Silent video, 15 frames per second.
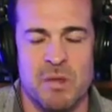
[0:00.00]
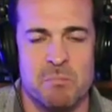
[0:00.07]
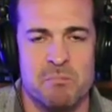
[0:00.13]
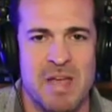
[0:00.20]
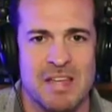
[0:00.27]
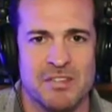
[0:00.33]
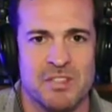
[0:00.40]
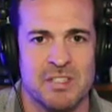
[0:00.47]

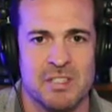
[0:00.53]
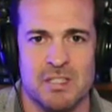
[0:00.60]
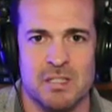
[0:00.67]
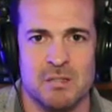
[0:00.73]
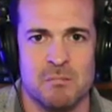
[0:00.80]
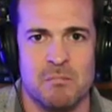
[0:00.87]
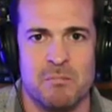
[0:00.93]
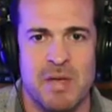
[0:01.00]

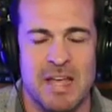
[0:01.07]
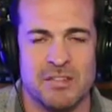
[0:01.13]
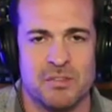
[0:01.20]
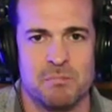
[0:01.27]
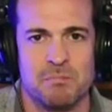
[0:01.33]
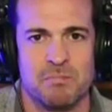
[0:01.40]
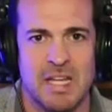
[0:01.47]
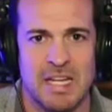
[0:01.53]

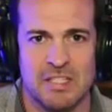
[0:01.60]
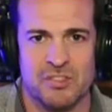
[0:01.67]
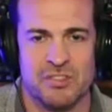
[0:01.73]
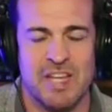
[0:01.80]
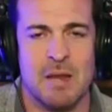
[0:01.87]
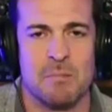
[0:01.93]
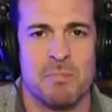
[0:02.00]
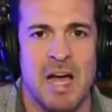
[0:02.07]
best
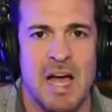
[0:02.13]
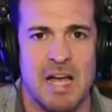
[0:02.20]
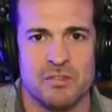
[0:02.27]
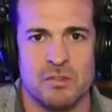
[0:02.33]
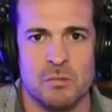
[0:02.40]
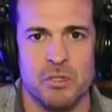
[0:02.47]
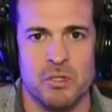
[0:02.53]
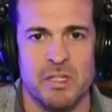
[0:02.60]
extent
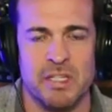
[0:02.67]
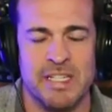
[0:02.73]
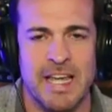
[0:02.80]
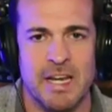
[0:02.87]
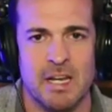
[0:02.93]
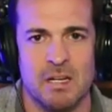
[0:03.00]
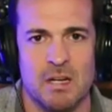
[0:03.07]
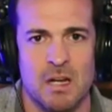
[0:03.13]
possible and
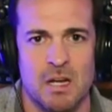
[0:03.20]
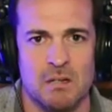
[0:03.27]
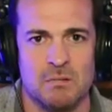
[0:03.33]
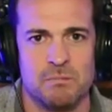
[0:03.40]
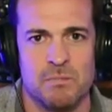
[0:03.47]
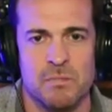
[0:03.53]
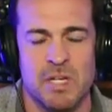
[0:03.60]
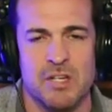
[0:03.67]
get a
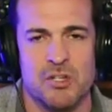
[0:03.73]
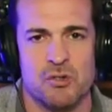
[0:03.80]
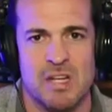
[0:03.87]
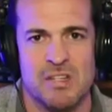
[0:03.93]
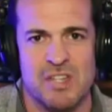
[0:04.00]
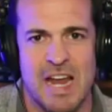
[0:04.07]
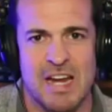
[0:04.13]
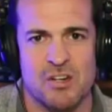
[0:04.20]

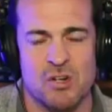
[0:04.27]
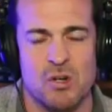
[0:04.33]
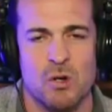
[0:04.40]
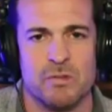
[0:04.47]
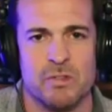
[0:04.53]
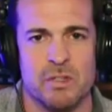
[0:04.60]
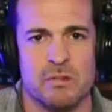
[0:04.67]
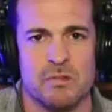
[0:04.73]
transaction
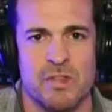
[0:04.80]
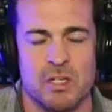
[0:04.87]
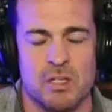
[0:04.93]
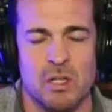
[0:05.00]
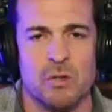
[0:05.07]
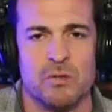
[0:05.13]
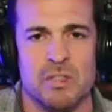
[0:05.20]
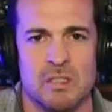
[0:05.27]
over the
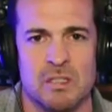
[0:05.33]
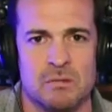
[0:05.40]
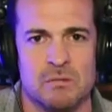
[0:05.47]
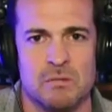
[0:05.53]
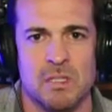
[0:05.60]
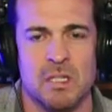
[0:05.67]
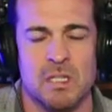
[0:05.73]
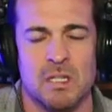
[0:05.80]
closing,
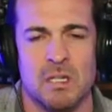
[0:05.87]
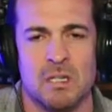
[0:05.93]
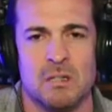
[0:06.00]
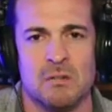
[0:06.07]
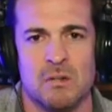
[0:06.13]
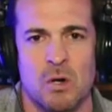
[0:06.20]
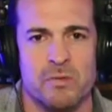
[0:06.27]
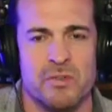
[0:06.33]

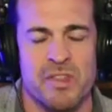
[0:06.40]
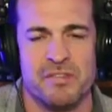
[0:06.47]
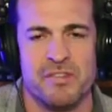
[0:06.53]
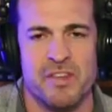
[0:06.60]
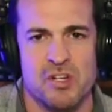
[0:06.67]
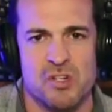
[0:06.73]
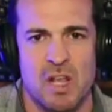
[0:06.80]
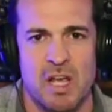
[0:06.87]
over the
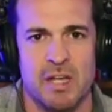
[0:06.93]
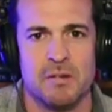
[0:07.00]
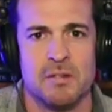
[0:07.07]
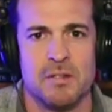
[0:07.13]
finish line.